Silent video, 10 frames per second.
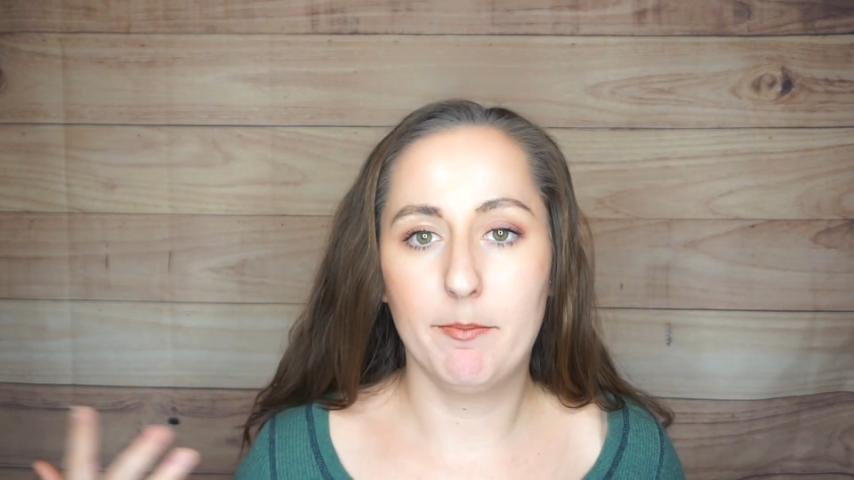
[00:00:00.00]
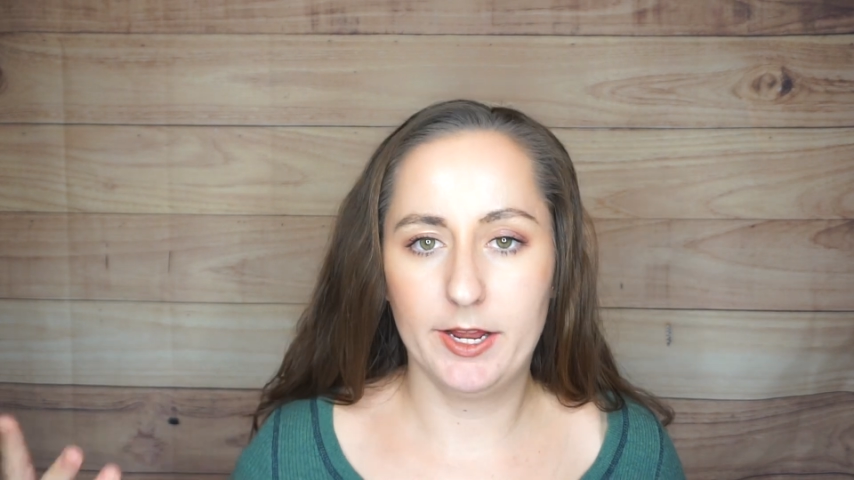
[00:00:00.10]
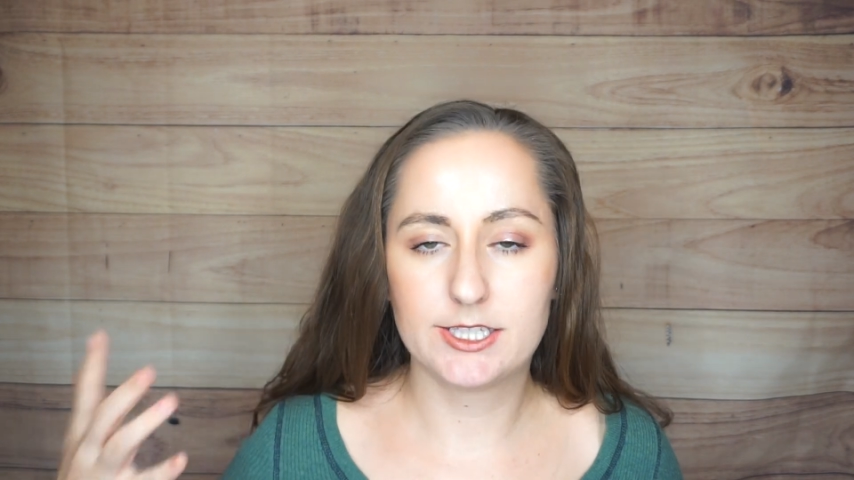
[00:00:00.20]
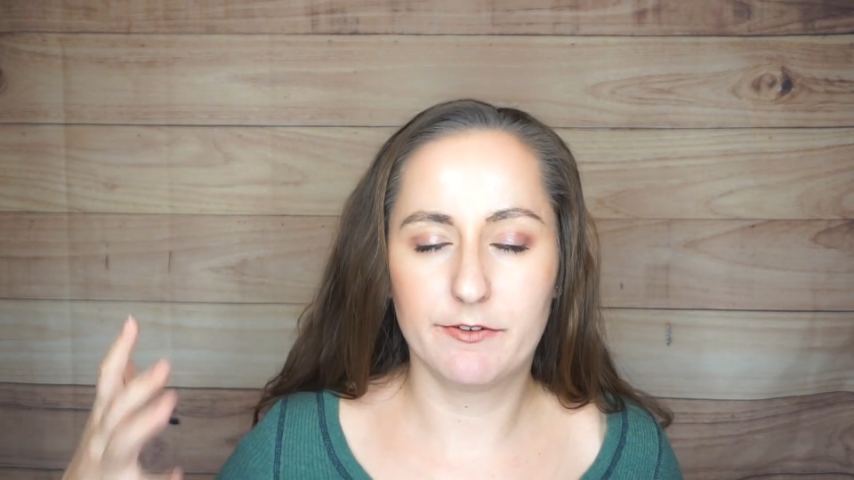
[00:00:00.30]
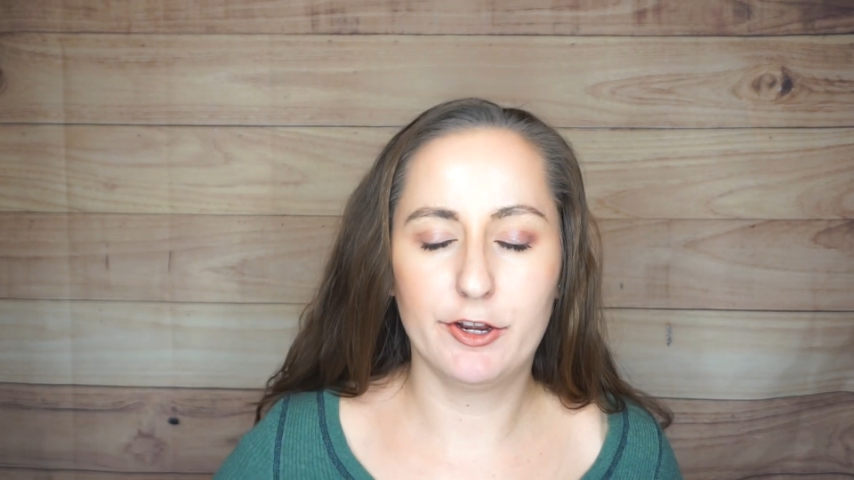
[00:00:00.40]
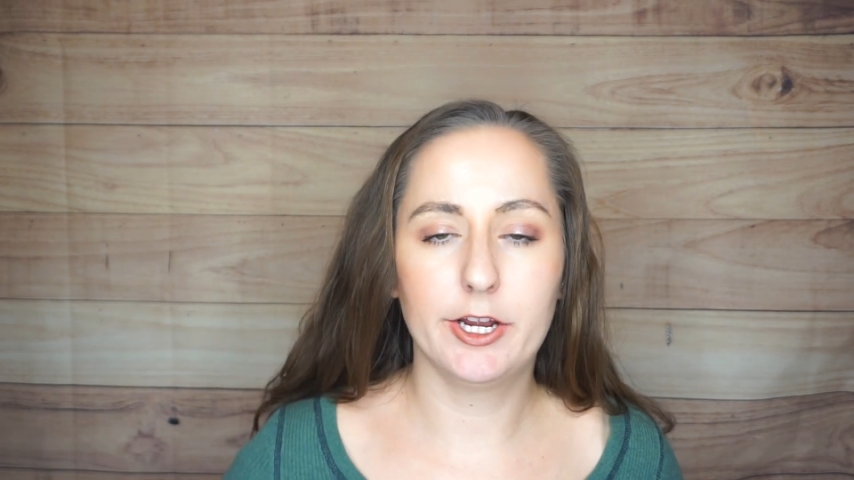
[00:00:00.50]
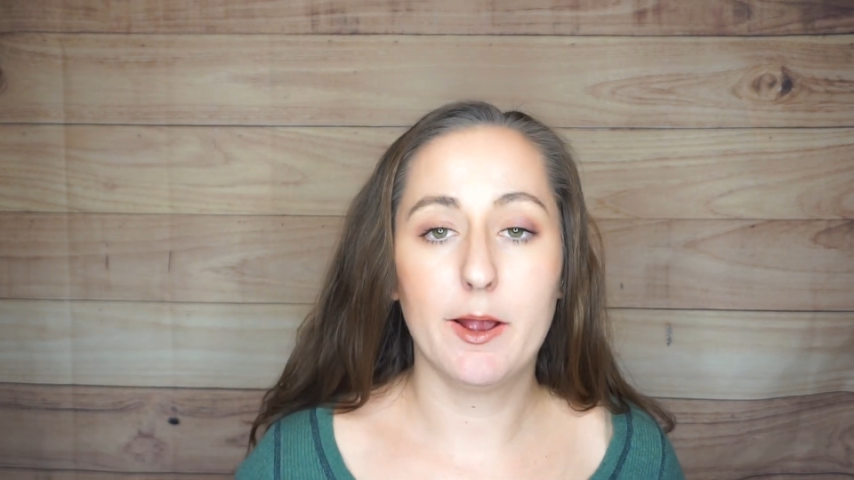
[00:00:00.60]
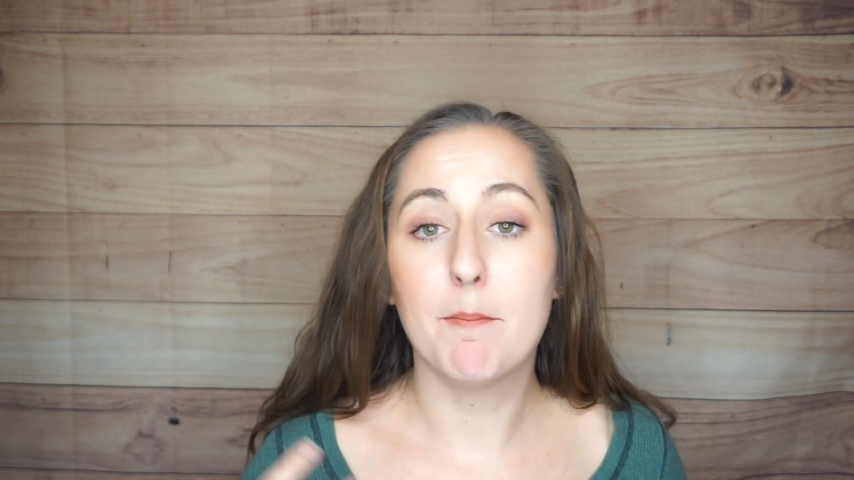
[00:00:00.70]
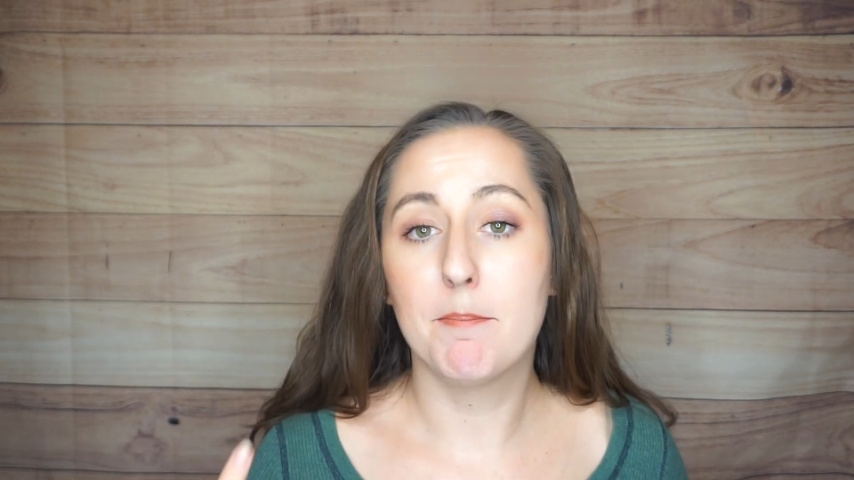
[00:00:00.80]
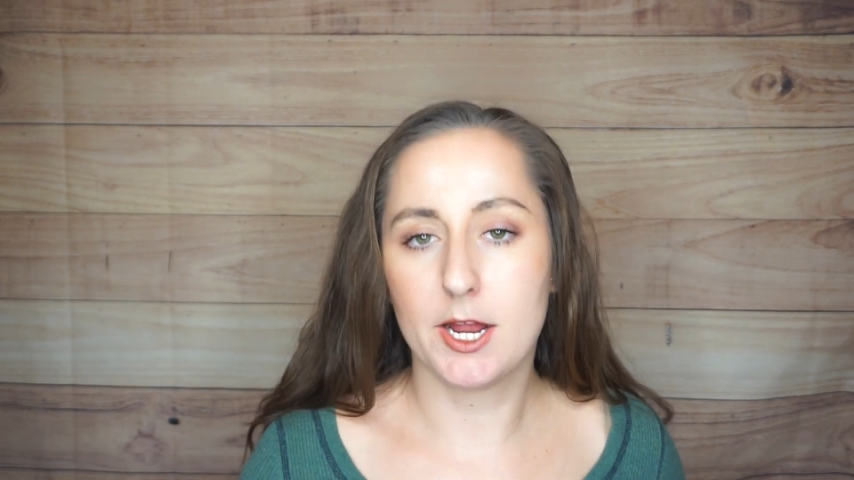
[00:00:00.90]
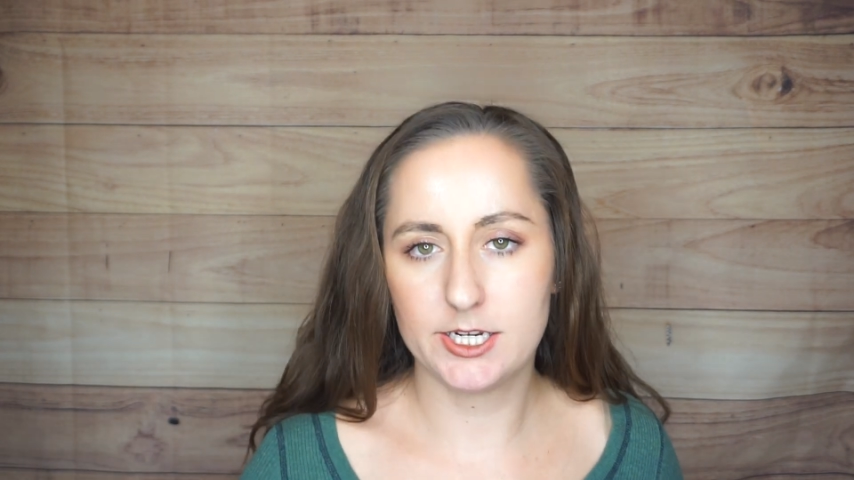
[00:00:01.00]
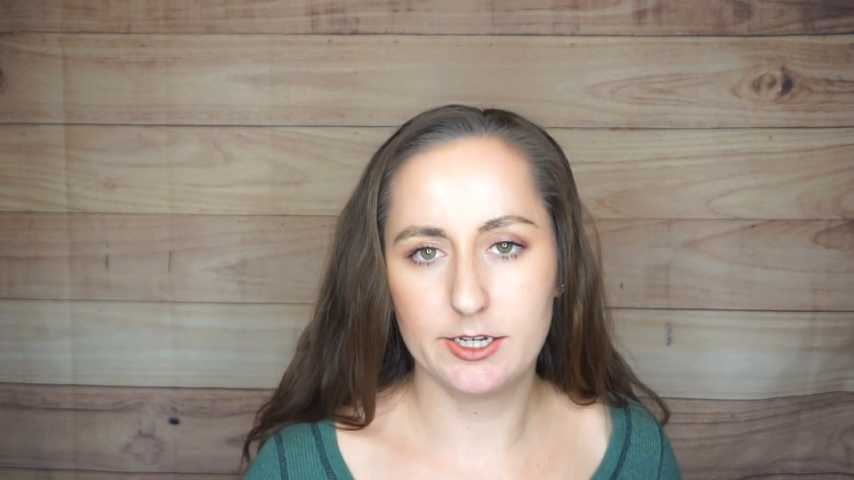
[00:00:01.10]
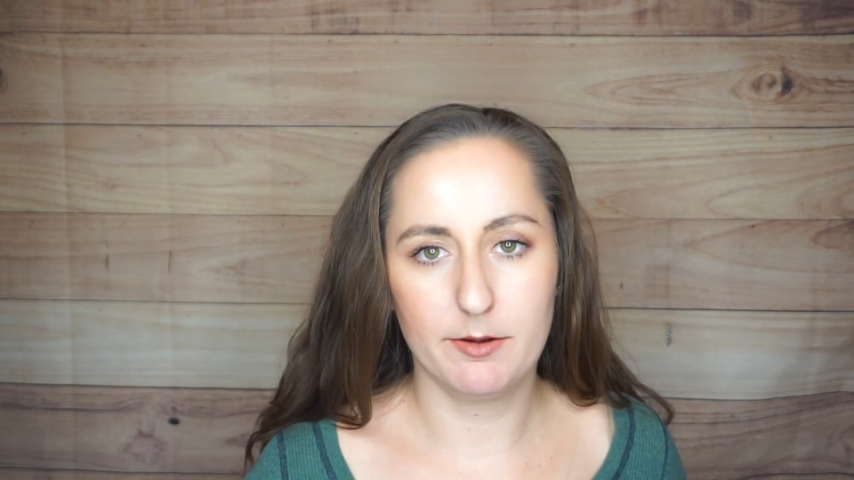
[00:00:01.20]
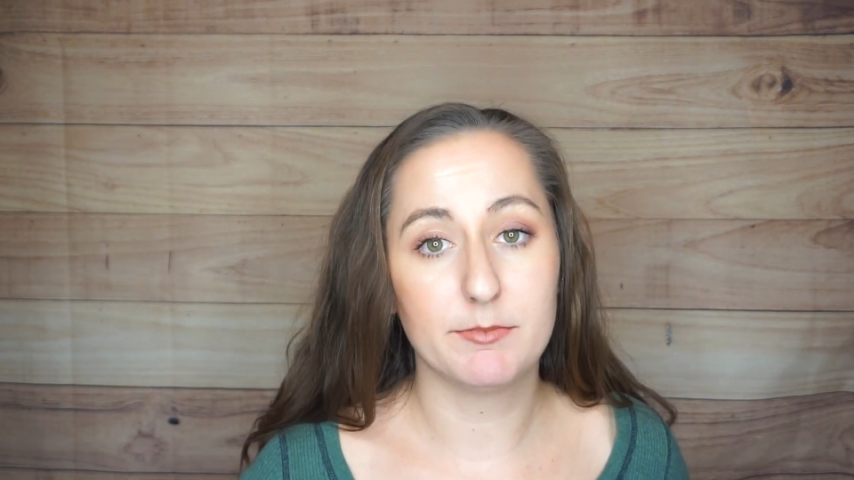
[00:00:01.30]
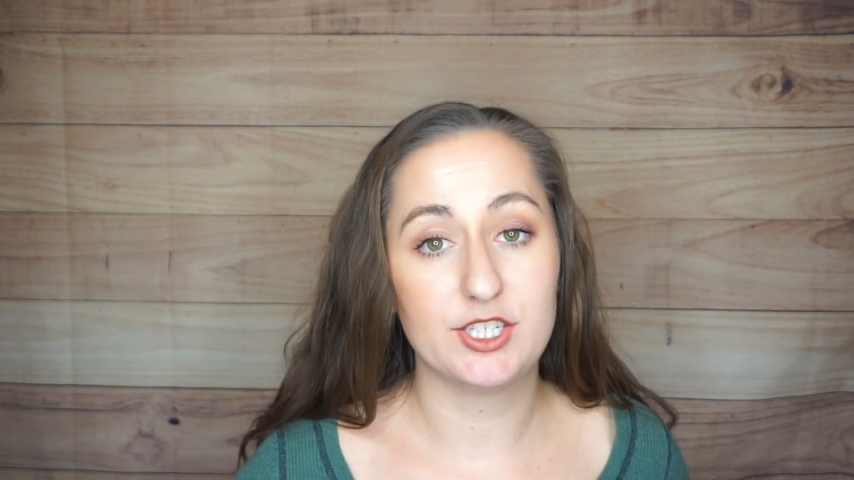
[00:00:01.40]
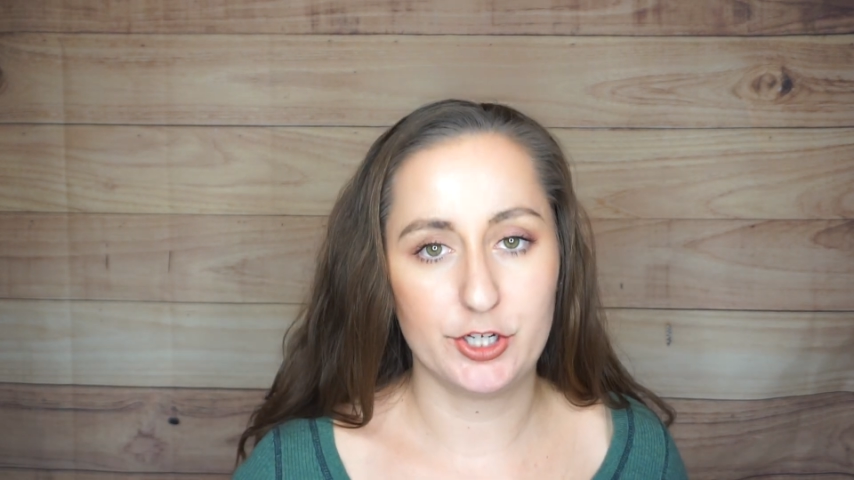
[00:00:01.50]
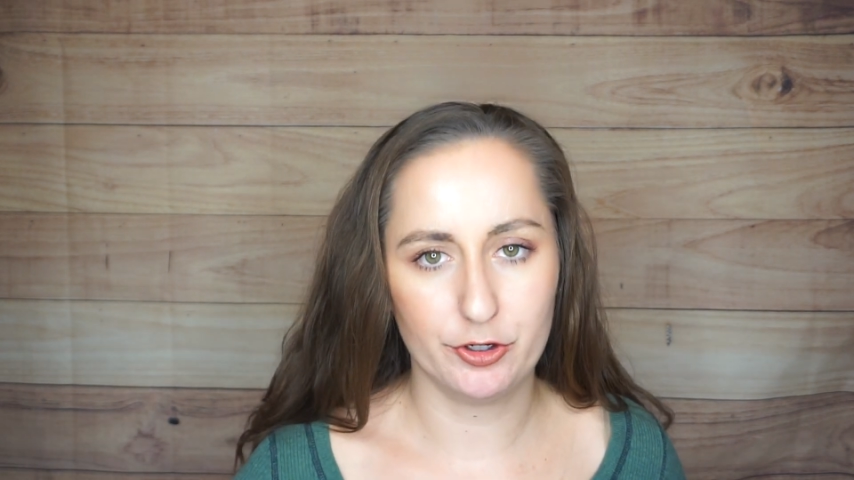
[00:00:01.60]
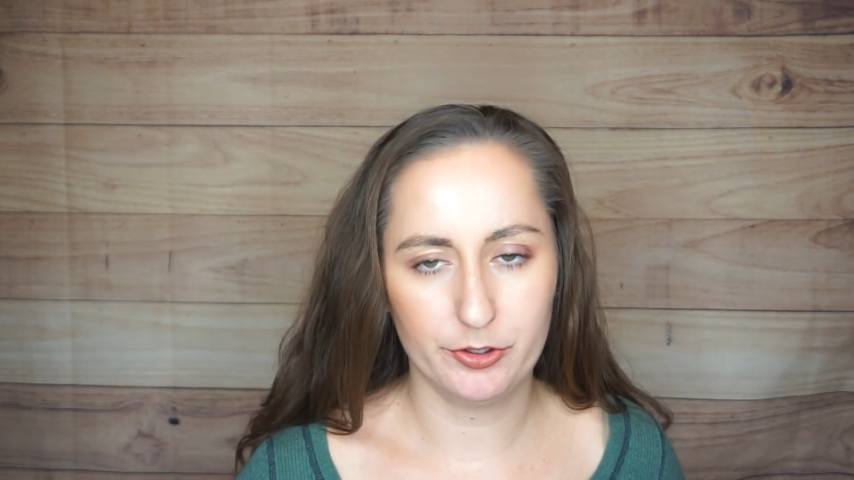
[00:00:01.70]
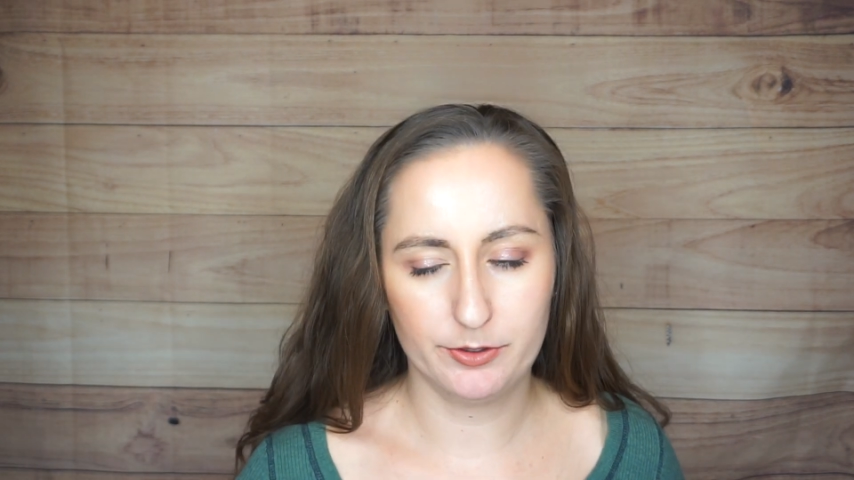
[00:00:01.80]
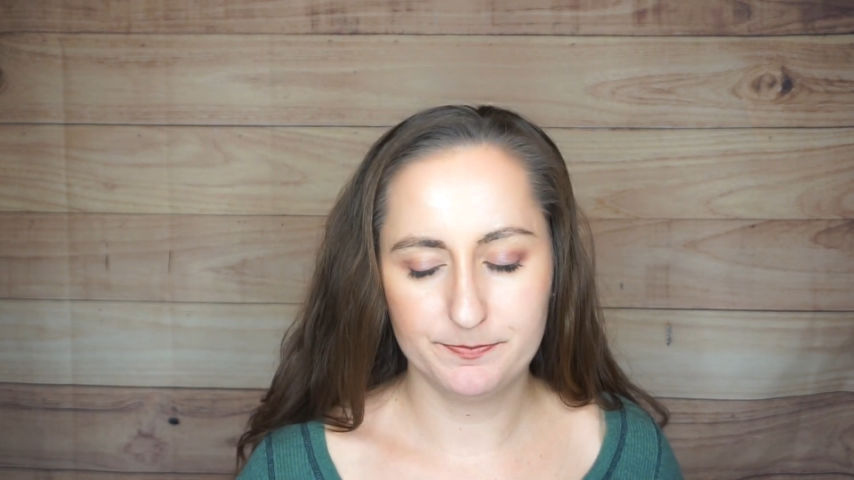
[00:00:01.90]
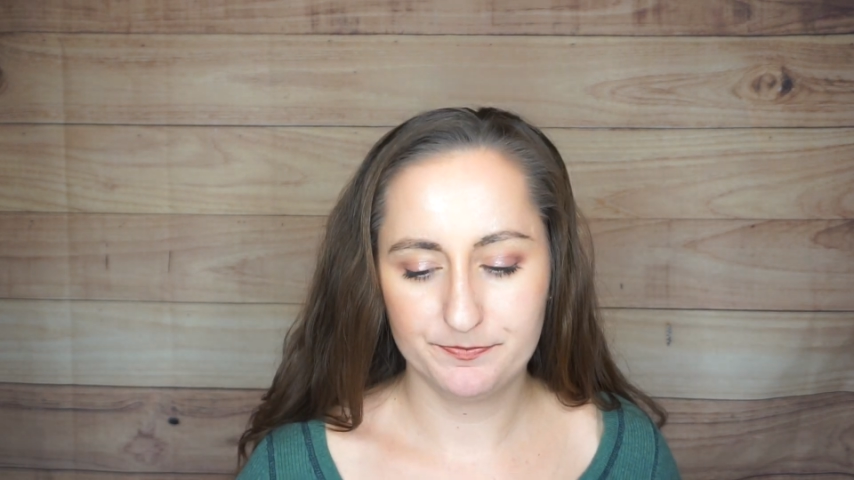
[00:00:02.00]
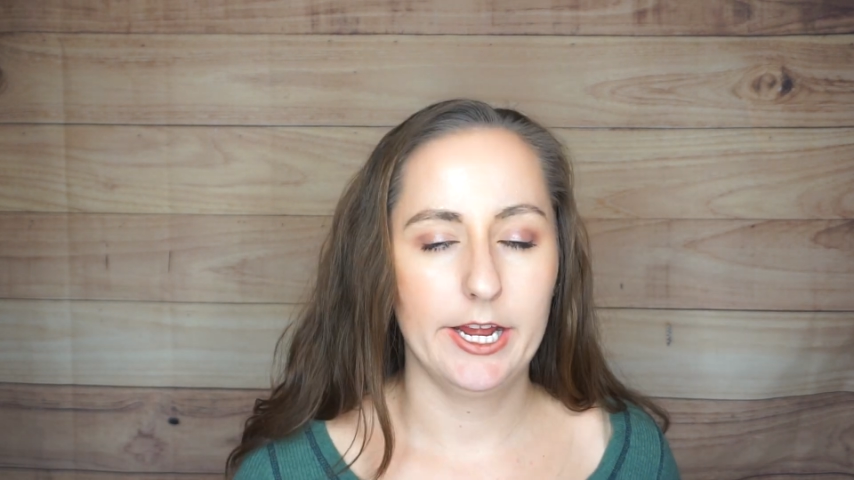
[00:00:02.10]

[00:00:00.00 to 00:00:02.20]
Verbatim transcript: it's a very abundant material.